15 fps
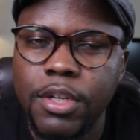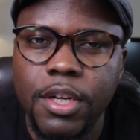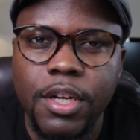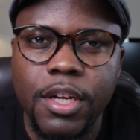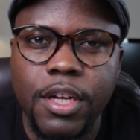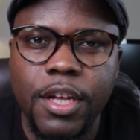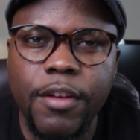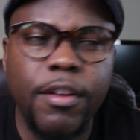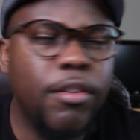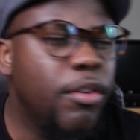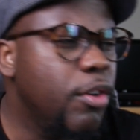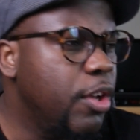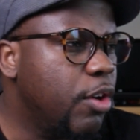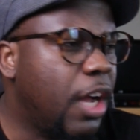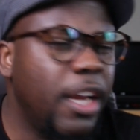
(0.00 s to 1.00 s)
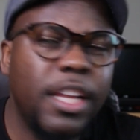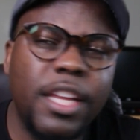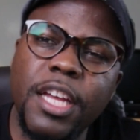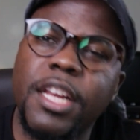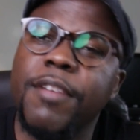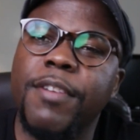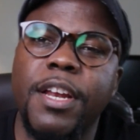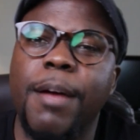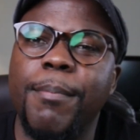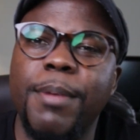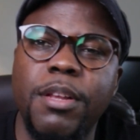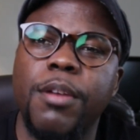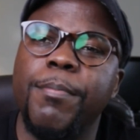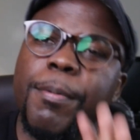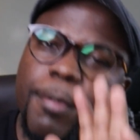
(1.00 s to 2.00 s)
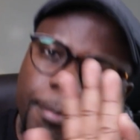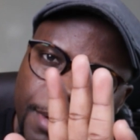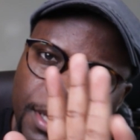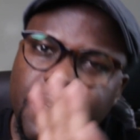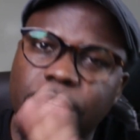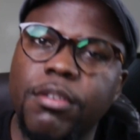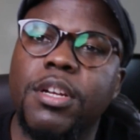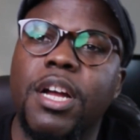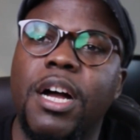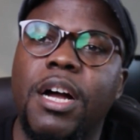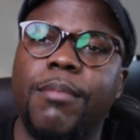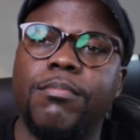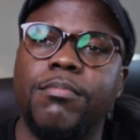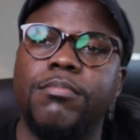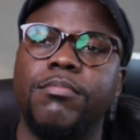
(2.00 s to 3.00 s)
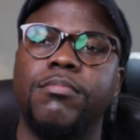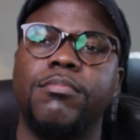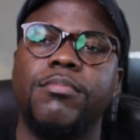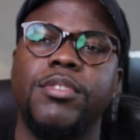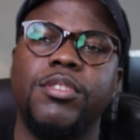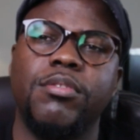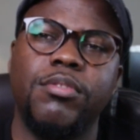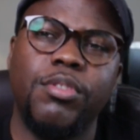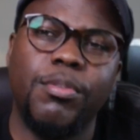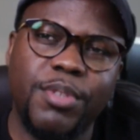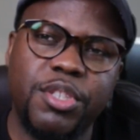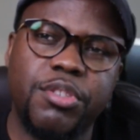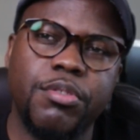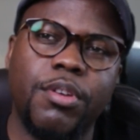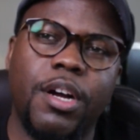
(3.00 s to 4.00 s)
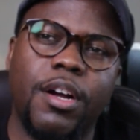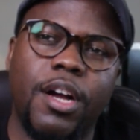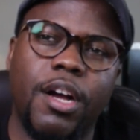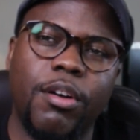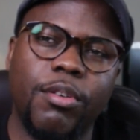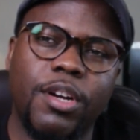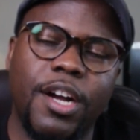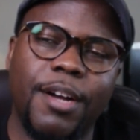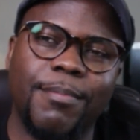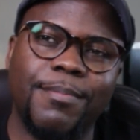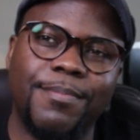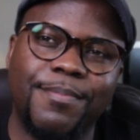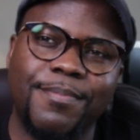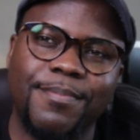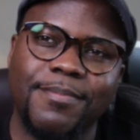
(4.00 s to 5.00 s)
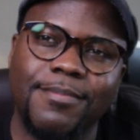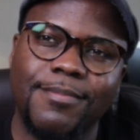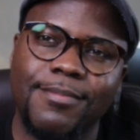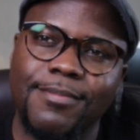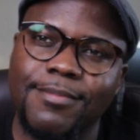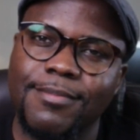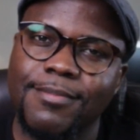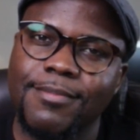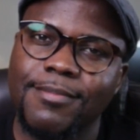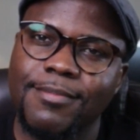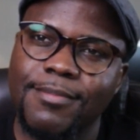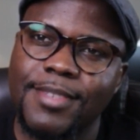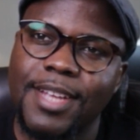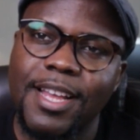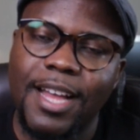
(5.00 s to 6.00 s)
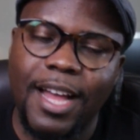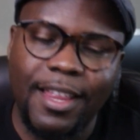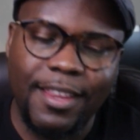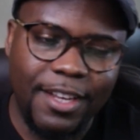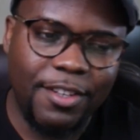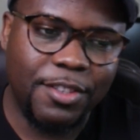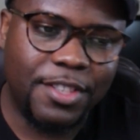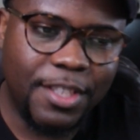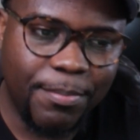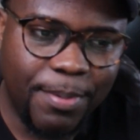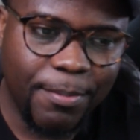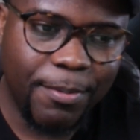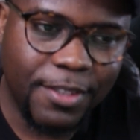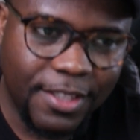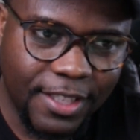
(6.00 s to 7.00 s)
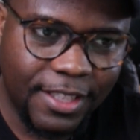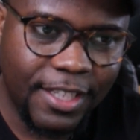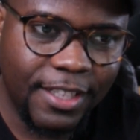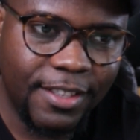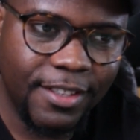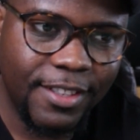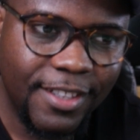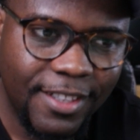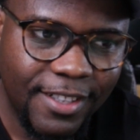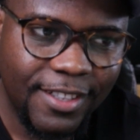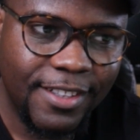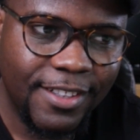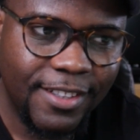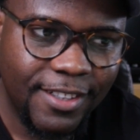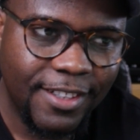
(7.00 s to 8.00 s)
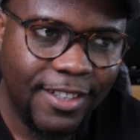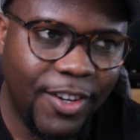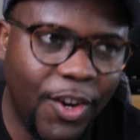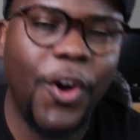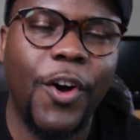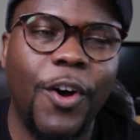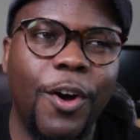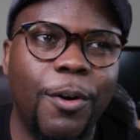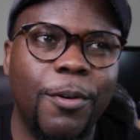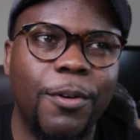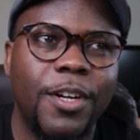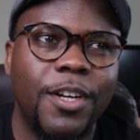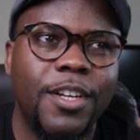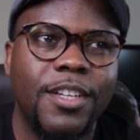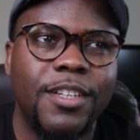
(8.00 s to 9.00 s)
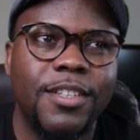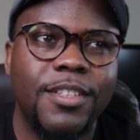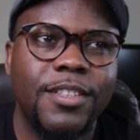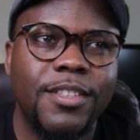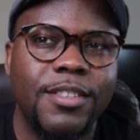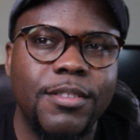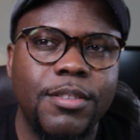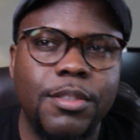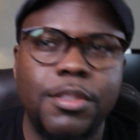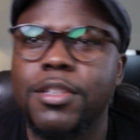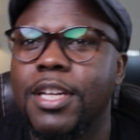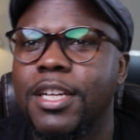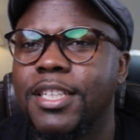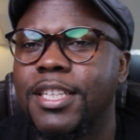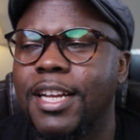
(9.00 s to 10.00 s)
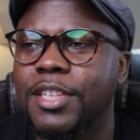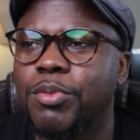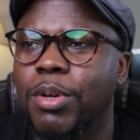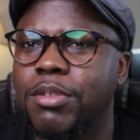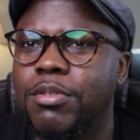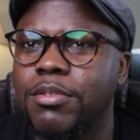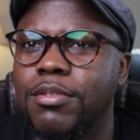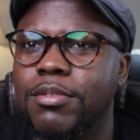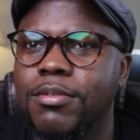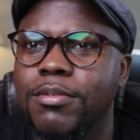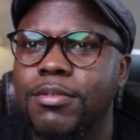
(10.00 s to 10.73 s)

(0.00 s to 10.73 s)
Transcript: You can kill even 1 million people, but I will come. You be sure, I'll come. And then you see people seated. Oh, you shouldn't tell us what to do.